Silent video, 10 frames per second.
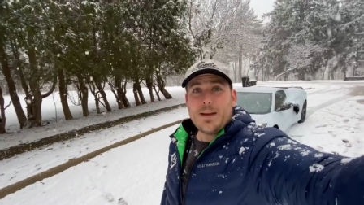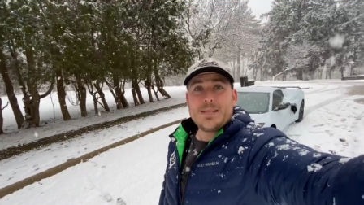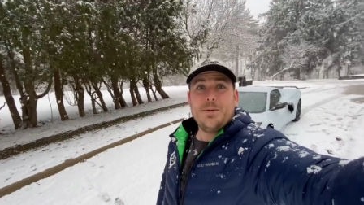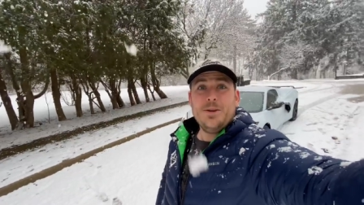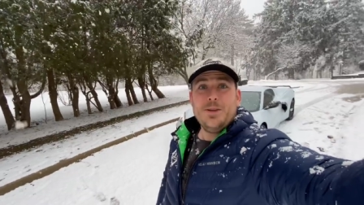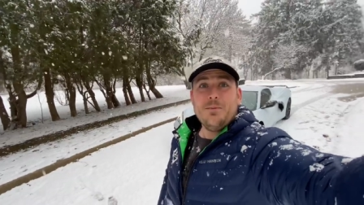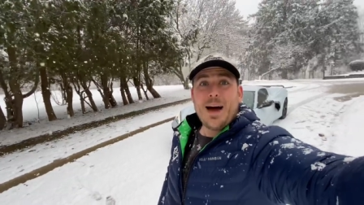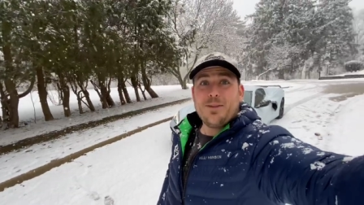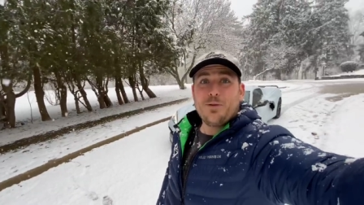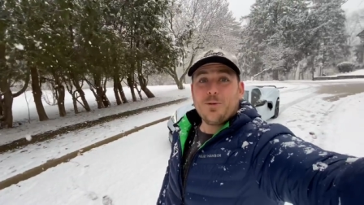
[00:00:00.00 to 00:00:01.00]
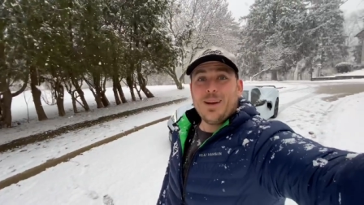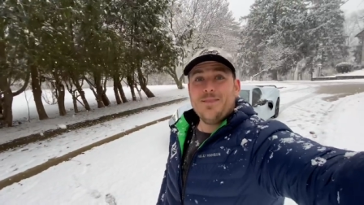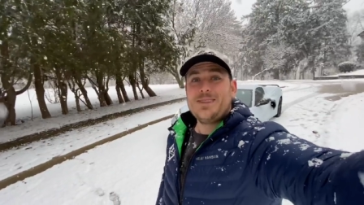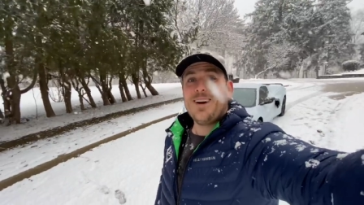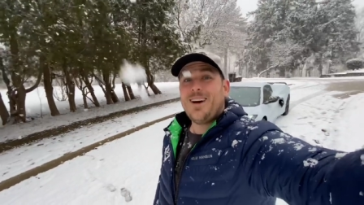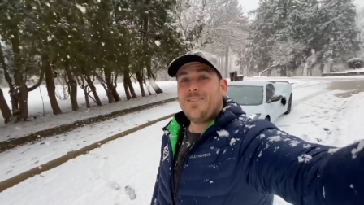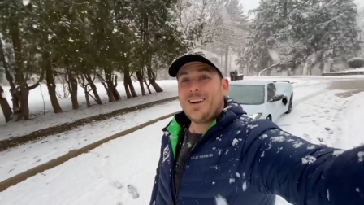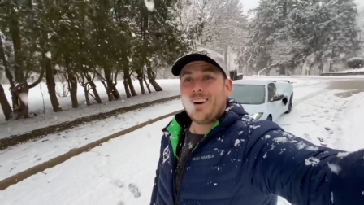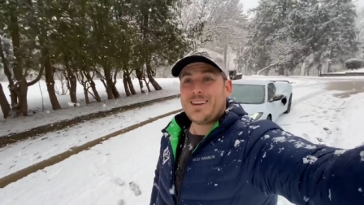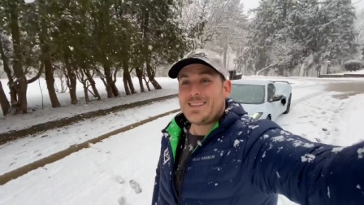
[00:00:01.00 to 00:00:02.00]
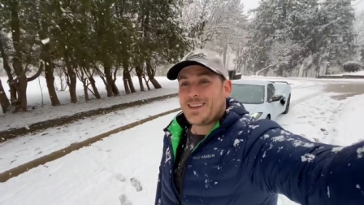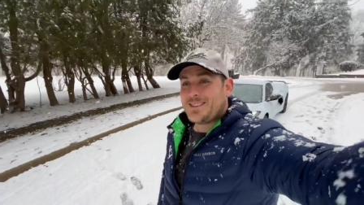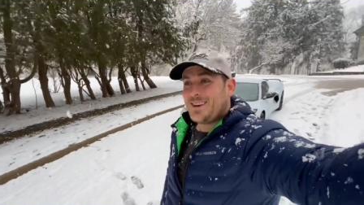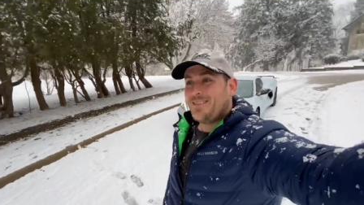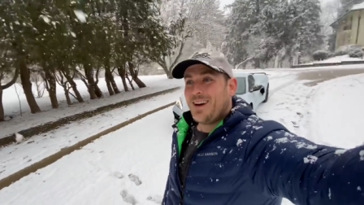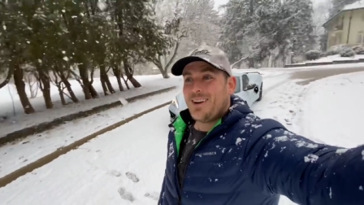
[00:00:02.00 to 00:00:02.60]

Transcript: Someone do the math for me. I'm sorry, I'm a car salesman. I'm not a